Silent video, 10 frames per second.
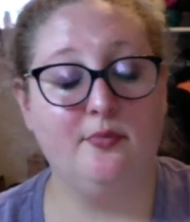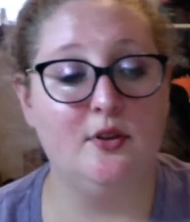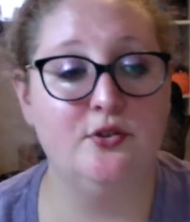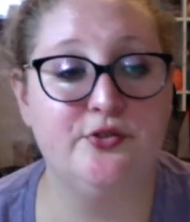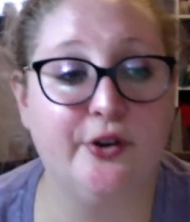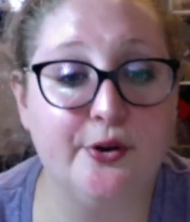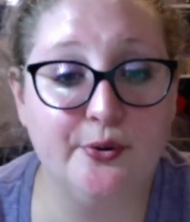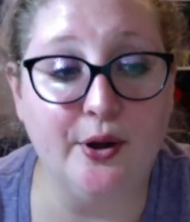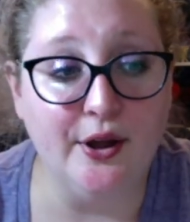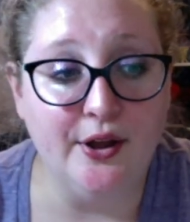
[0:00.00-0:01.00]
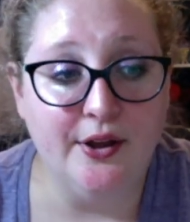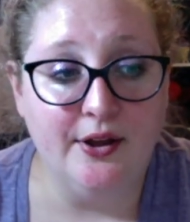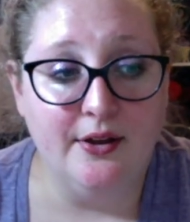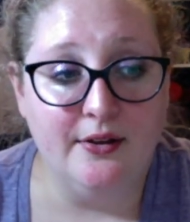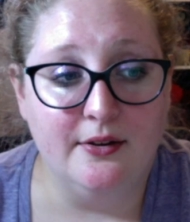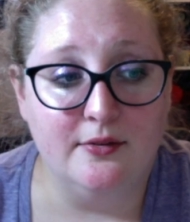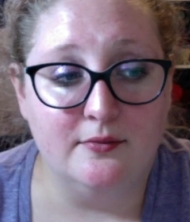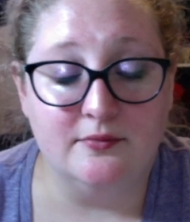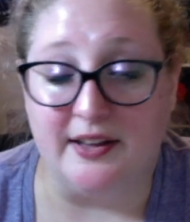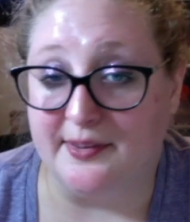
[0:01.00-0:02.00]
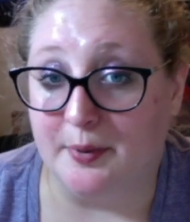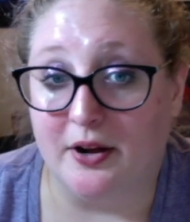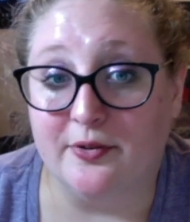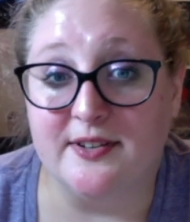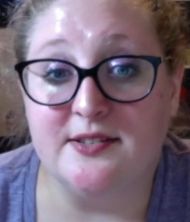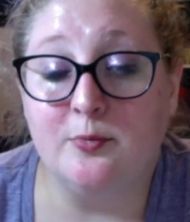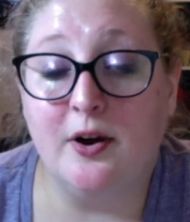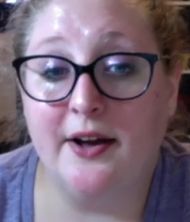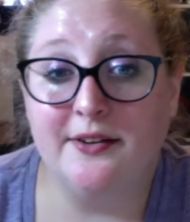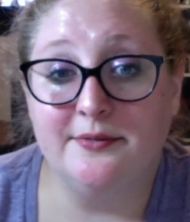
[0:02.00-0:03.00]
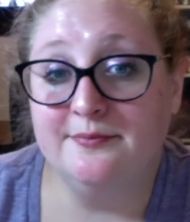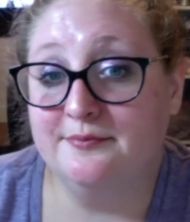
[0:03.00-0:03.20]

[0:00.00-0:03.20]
So that's part of the reason why